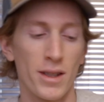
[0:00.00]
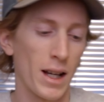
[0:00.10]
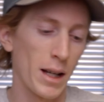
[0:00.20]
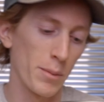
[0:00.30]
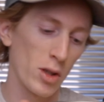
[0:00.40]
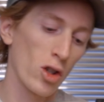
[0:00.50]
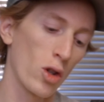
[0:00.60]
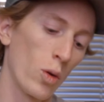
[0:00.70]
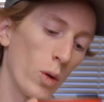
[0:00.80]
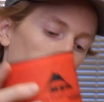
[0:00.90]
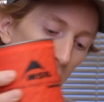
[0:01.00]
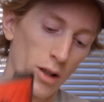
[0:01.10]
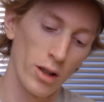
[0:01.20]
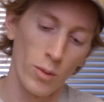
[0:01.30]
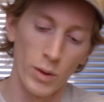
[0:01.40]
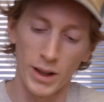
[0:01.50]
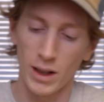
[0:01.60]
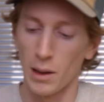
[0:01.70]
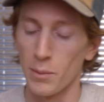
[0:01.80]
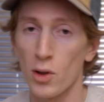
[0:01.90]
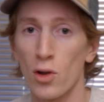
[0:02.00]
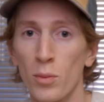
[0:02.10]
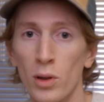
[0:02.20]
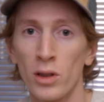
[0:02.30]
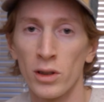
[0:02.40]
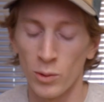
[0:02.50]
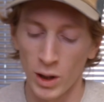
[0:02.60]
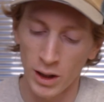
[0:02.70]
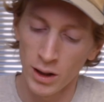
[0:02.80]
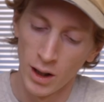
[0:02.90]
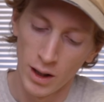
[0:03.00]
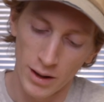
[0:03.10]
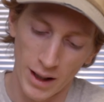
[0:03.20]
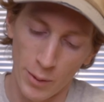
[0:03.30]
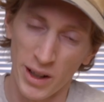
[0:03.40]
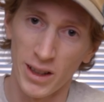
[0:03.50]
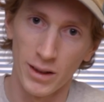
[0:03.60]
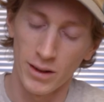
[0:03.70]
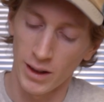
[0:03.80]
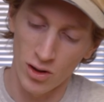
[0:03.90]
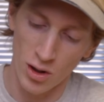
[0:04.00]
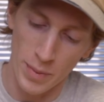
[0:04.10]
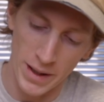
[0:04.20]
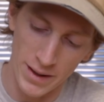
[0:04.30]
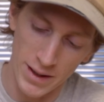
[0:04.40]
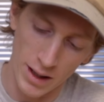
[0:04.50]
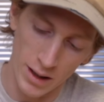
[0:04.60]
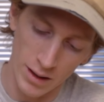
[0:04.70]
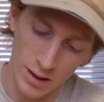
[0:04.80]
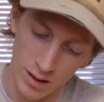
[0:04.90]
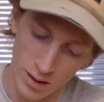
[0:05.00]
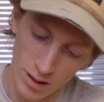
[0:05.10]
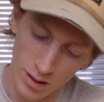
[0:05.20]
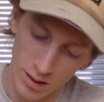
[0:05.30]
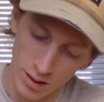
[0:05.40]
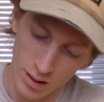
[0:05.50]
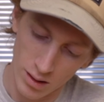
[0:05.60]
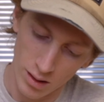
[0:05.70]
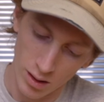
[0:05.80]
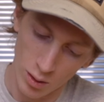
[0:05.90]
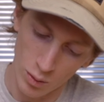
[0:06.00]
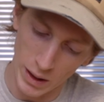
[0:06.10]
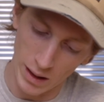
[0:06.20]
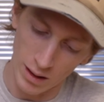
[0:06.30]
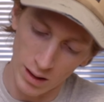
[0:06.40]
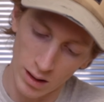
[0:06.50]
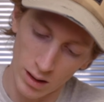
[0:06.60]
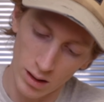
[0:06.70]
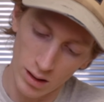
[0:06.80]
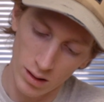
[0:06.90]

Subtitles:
times quicker when it comes to boiling water. That way it can just be done quickly.